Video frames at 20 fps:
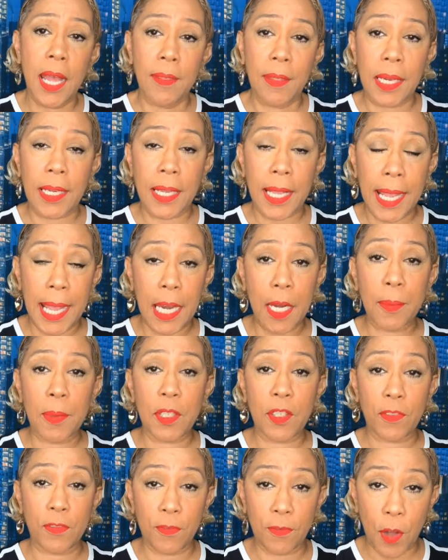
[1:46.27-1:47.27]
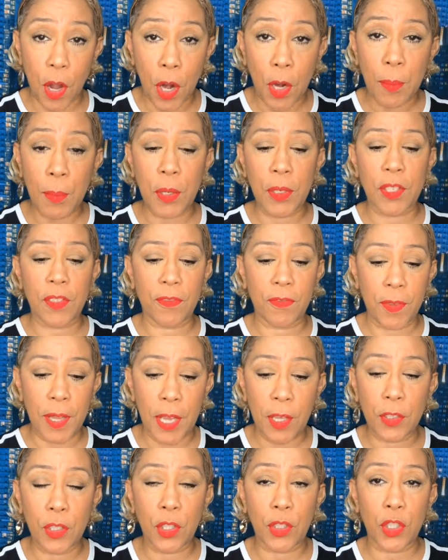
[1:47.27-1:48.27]
that cannabis farmers'
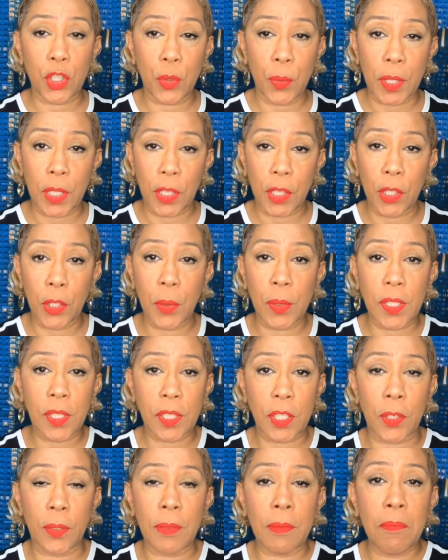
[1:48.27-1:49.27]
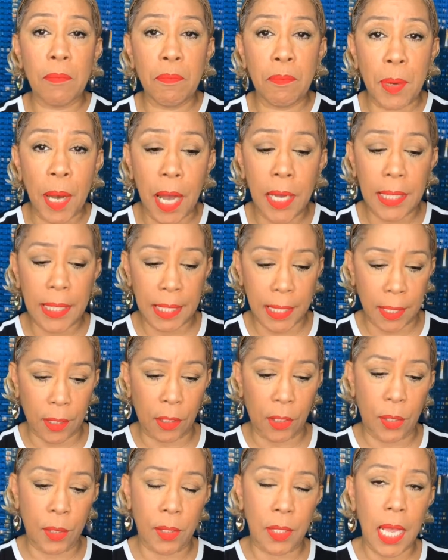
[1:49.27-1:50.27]
failure to include certain bug
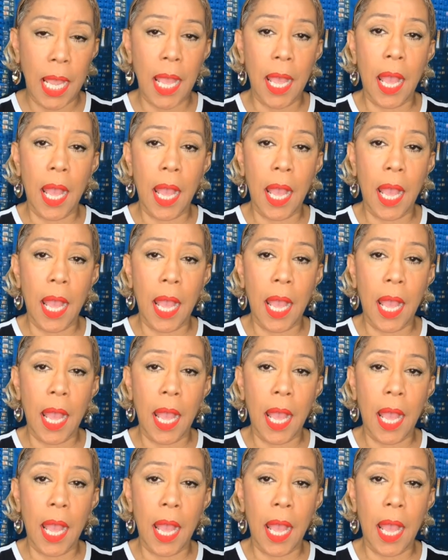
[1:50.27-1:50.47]
killers